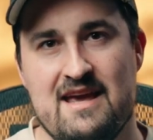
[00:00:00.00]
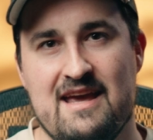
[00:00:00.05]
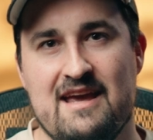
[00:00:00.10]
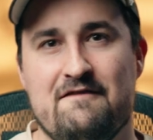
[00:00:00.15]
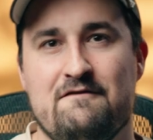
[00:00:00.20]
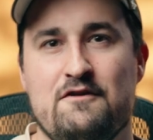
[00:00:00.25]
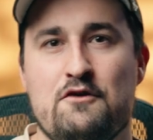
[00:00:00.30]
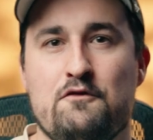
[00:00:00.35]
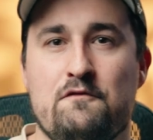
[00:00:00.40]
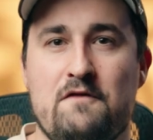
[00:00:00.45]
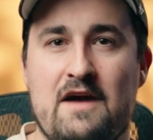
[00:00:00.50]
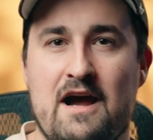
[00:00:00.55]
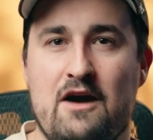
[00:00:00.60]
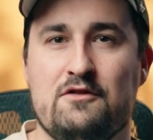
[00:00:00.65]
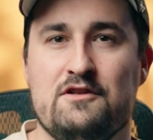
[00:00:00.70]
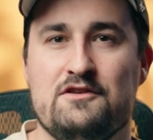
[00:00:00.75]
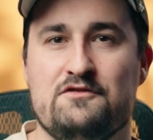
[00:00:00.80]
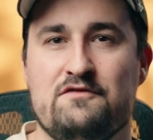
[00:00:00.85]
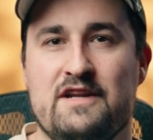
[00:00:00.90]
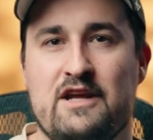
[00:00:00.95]
If you
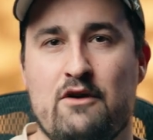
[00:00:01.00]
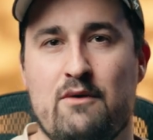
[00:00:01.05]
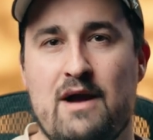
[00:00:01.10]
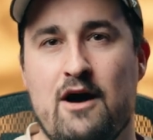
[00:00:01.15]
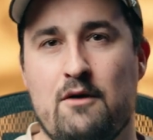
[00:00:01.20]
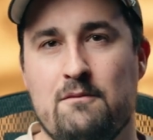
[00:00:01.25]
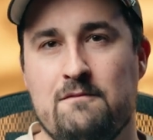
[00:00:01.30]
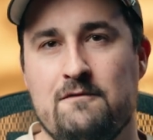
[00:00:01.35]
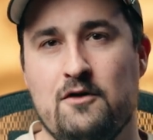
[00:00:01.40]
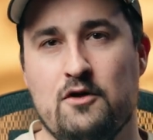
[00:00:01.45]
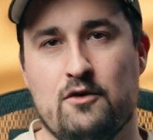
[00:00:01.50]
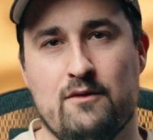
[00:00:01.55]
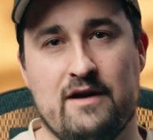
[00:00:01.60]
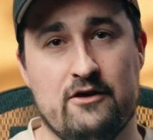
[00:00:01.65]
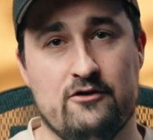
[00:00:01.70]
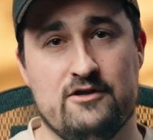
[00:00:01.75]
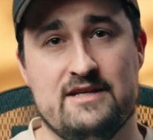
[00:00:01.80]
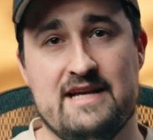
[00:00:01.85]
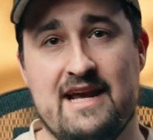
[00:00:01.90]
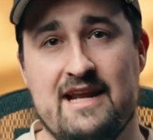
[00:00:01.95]
found this video helpful or
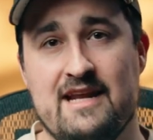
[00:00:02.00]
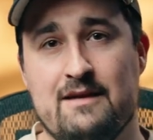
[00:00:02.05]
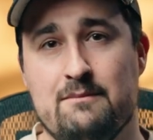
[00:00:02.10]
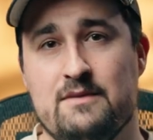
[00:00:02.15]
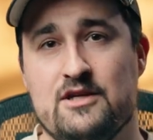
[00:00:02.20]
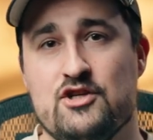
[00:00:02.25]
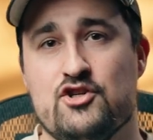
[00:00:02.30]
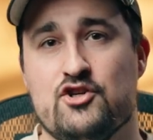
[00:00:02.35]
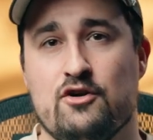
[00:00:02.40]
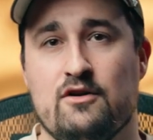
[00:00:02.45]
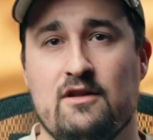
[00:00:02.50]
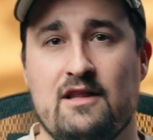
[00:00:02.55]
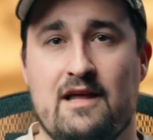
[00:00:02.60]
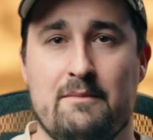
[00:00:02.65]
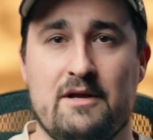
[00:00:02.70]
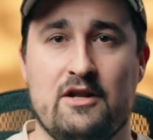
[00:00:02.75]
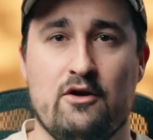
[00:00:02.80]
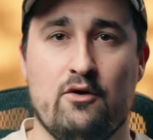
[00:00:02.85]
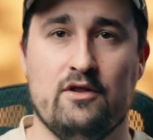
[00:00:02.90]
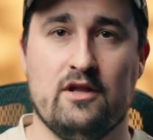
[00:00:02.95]
entertaining, be sure to let
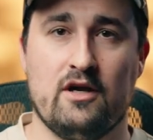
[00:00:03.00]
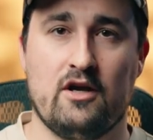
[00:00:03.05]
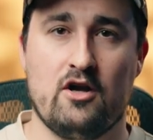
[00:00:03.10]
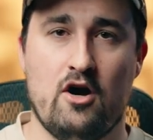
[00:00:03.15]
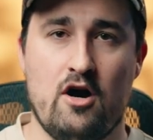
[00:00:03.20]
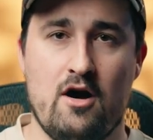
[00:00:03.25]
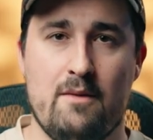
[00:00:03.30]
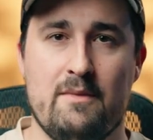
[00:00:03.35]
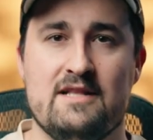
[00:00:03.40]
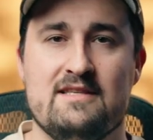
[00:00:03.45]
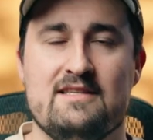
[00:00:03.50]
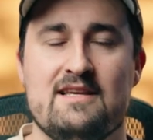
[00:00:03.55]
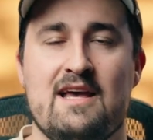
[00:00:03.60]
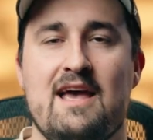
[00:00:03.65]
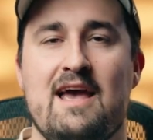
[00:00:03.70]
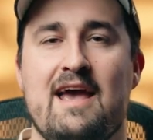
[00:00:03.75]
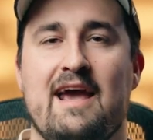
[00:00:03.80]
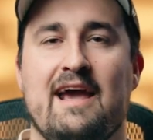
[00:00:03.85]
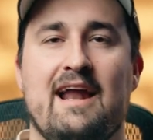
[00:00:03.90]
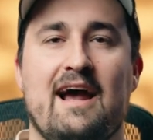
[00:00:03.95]
me know in the comments,
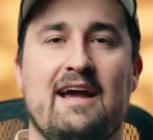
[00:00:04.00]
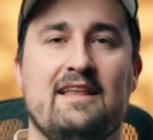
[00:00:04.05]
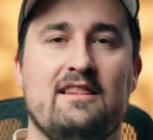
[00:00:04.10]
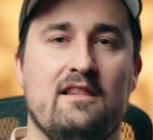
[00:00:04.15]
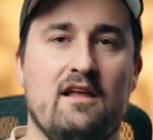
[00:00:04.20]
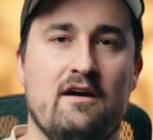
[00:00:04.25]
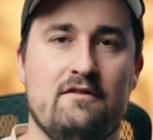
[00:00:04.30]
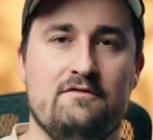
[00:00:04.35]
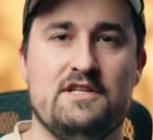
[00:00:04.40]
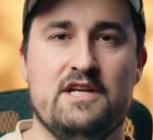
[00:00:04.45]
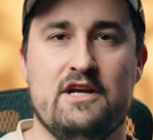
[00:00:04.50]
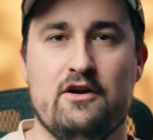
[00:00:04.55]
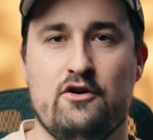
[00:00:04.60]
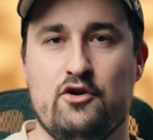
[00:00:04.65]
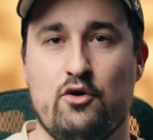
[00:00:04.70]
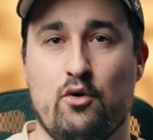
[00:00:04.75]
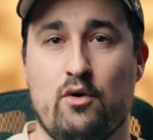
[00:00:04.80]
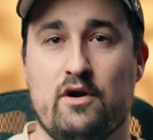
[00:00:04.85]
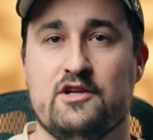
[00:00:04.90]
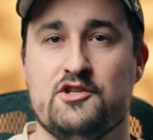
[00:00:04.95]
and I'd love to hear
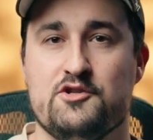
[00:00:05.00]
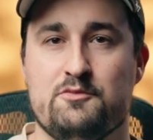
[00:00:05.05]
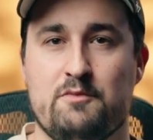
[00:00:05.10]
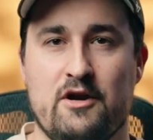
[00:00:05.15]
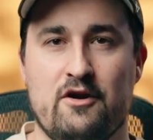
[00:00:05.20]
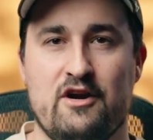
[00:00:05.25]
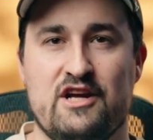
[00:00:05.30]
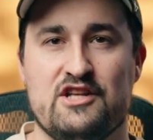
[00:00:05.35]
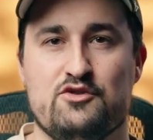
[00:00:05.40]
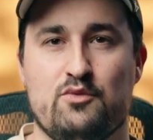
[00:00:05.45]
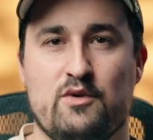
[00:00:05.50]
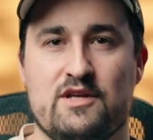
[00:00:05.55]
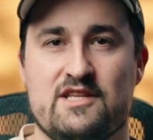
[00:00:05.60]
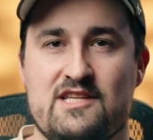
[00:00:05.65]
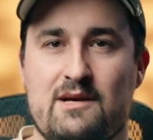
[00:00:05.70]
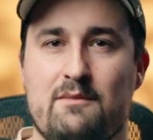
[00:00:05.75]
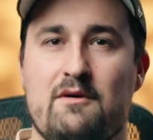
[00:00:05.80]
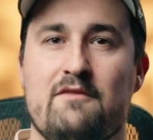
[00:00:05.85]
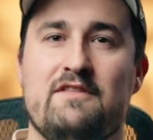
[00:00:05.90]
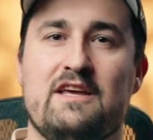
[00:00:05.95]
your experience with
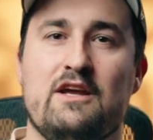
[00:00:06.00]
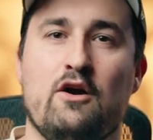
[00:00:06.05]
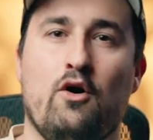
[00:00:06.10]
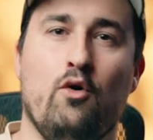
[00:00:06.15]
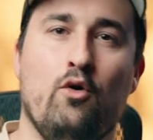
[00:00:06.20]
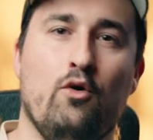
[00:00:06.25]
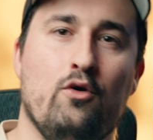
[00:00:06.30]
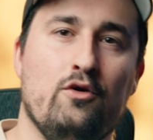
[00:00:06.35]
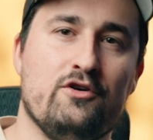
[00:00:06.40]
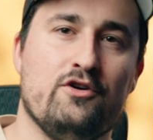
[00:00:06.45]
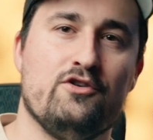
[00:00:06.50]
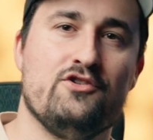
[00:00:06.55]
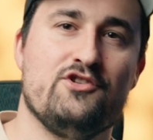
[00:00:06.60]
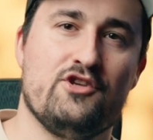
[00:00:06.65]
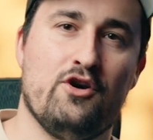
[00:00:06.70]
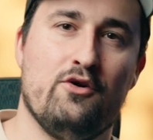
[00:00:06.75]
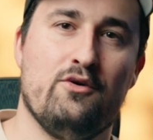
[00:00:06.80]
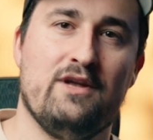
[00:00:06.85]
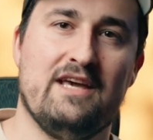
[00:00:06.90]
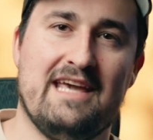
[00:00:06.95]
some of the older
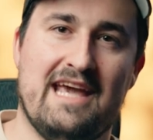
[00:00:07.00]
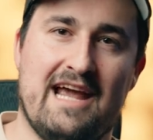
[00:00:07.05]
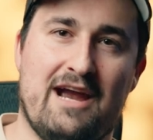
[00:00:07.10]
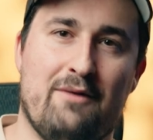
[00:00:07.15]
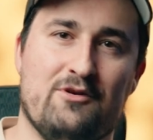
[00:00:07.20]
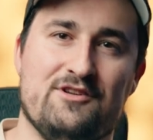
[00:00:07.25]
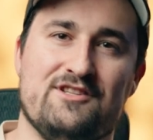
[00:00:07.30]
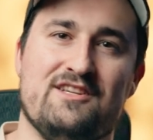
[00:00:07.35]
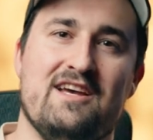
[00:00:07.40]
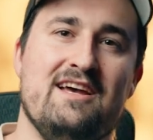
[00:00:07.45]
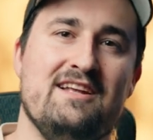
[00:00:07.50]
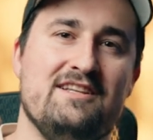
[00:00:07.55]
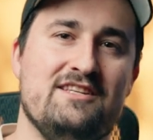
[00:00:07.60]
Sony cameras.